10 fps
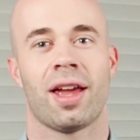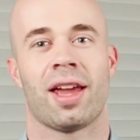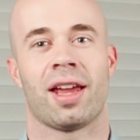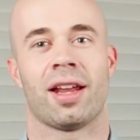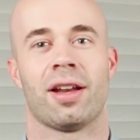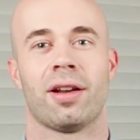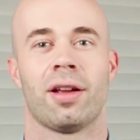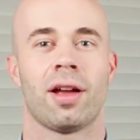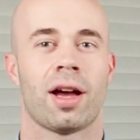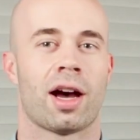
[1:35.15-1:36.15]
And
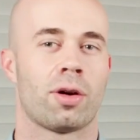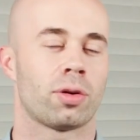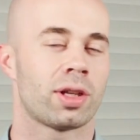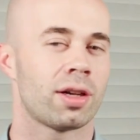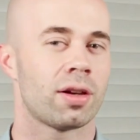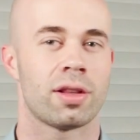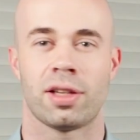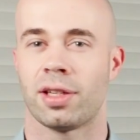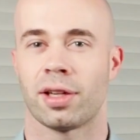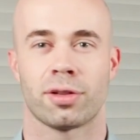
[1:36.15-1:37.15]
I'll get into the
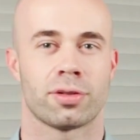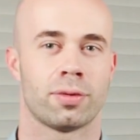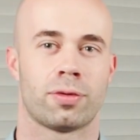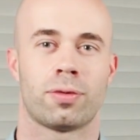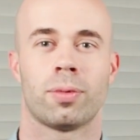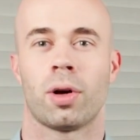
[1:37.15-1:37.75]
details of